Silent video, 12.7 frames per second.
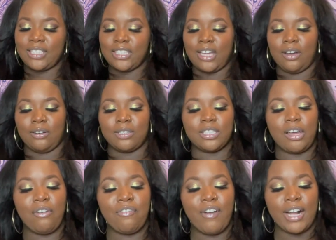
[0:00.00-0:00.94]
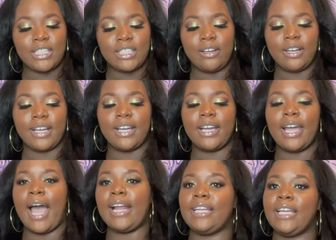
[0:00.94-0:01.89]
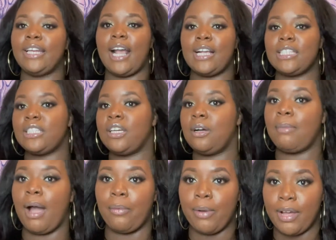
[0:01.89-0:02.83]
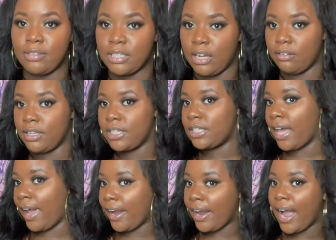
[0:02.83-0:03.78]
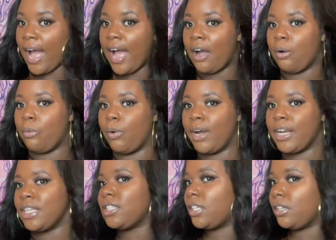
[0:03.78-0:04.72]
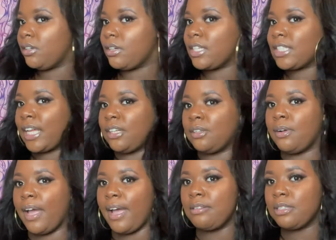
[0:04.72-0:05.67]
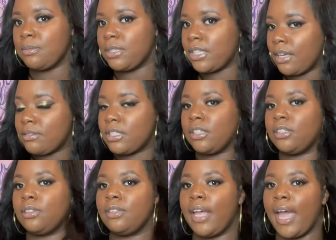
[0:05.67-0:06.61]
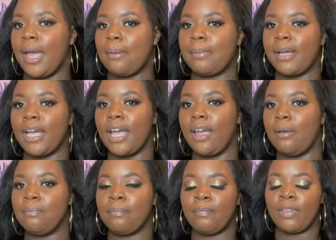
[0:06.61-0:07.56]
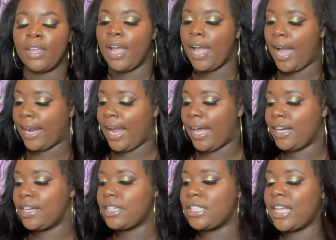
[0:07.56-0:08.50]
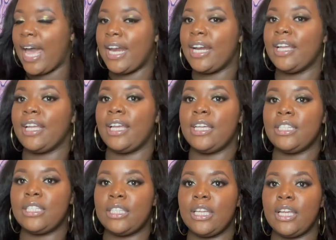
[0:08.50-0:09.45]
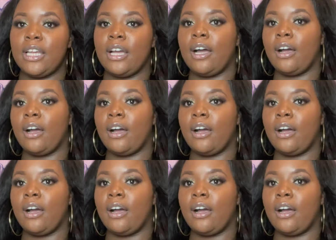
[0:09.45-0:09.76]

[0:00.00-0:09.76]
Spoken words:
So far so good. I did not seal my wefts on this hair. I wanted to because I do have some stuff to do that, but I kind of decided against it.